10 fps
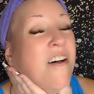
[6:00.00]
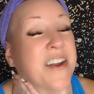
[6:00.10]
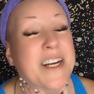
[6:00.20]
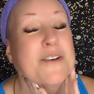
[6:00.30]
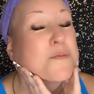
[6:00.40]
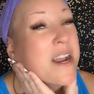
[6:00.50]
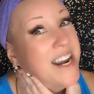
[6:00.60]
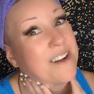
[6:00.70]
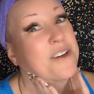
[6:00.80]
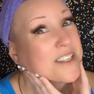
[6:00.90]
all I know is my
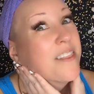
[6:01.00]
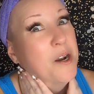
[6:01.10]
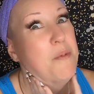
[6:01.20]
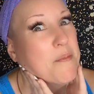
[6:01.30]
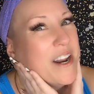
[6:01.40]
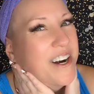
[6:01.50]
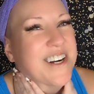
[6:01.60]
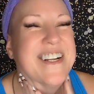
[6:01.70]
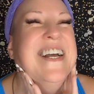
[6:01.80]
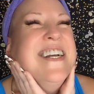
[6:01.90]
neck looks a little bit
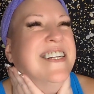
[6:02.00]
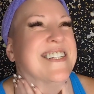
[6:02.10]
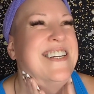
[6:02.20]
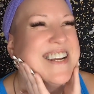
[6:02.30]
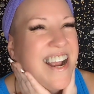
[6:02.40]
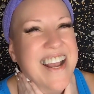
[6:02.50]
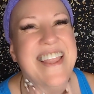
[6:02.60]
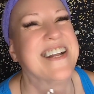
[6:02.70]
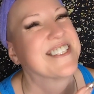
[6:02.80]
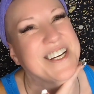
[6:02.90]
better,
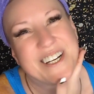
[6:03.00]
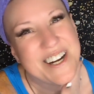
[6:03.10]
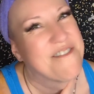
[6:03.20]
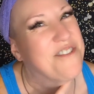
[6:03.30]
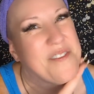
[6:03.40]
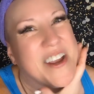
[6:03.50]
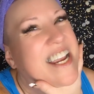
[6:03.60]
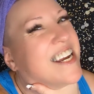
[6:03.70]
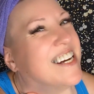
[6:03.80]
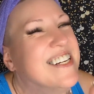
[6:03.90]
and that's good enough for
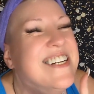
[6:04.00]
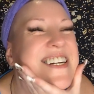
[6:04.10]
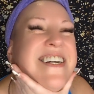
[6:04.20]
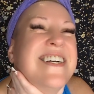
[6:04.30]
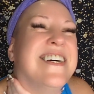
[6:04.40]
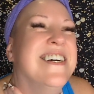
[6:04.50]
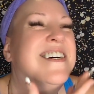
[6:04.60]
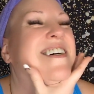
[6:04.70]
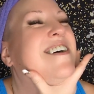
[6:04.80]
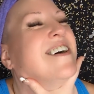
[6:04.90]
me.
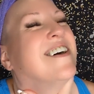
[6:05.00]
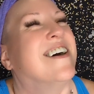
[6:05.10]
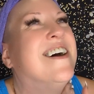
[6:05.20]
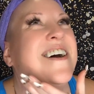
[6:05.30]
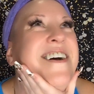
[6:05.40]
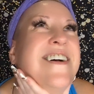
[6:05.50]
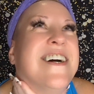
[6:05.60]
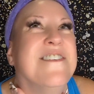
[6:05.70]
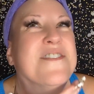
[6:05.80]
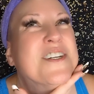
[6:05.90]
Oh,
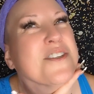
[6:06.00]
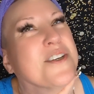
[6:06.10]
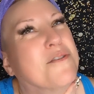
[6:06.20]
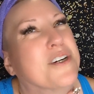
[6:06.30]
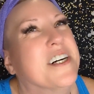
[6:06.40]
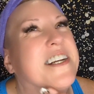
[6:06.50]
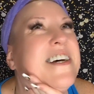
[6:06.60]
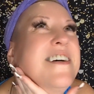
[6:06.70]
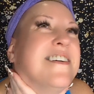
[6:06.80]
that feels so good.